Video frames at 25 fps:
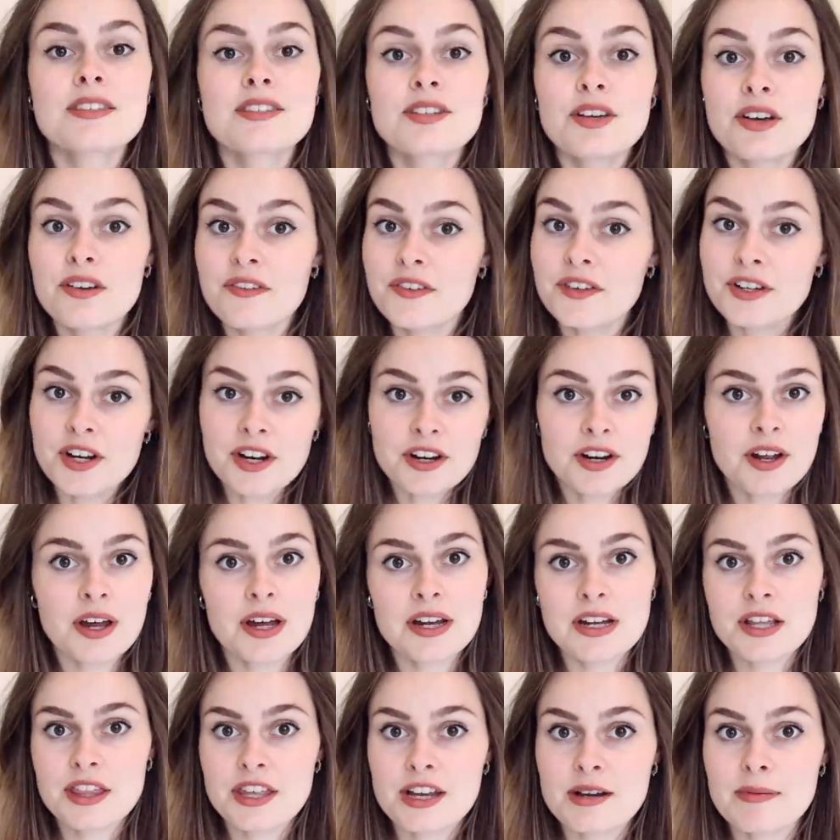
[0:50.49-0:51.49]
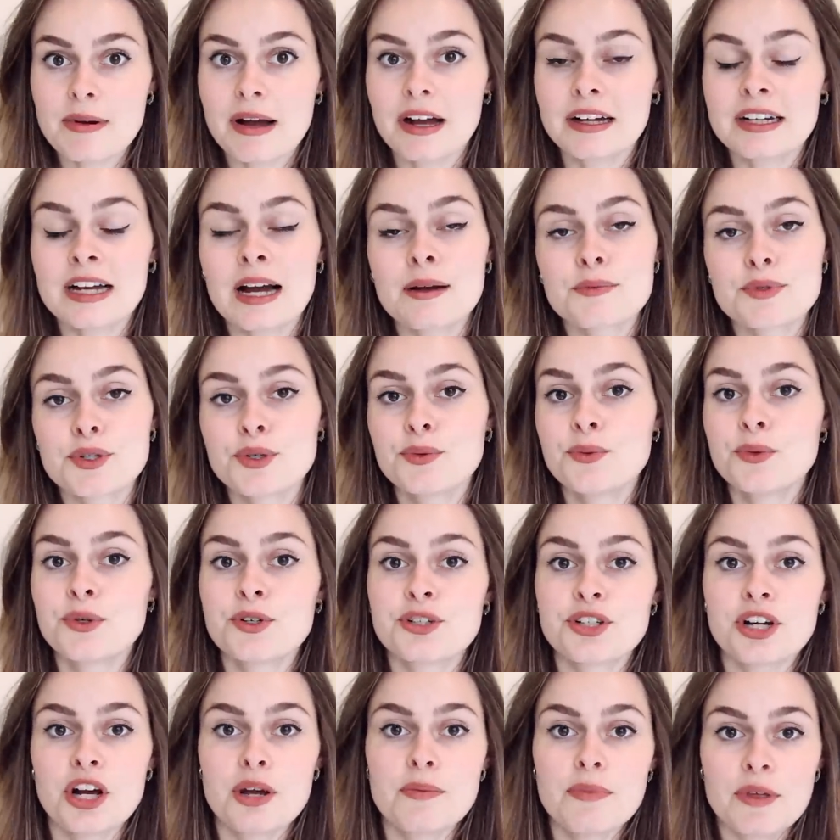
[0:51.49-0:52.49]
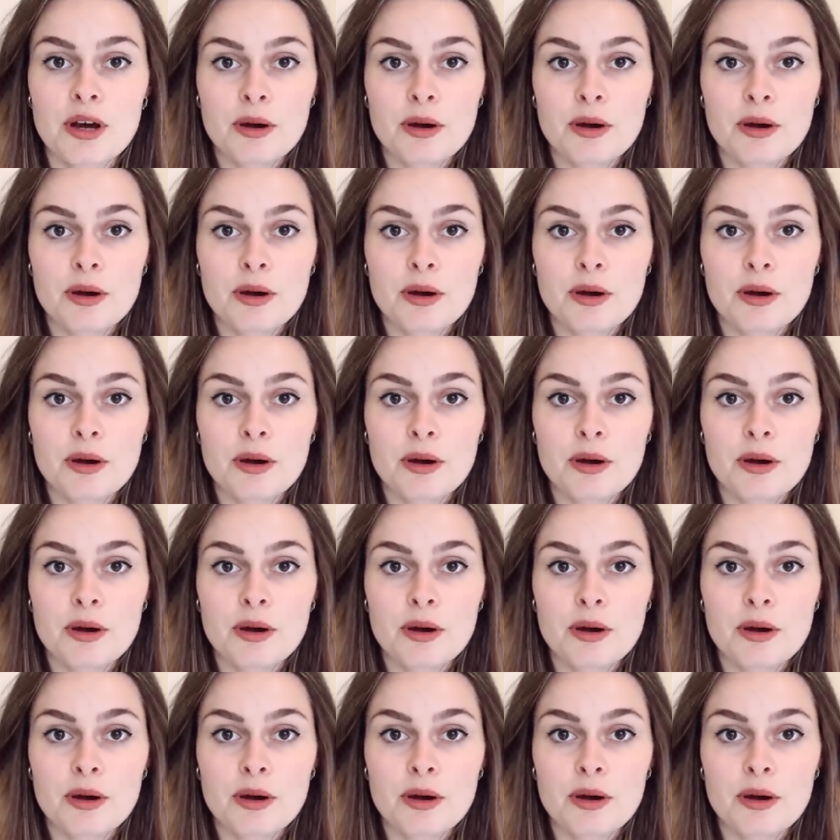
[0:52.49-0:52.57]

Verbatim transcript: So, if you don't know anything about a capsule wardrobe,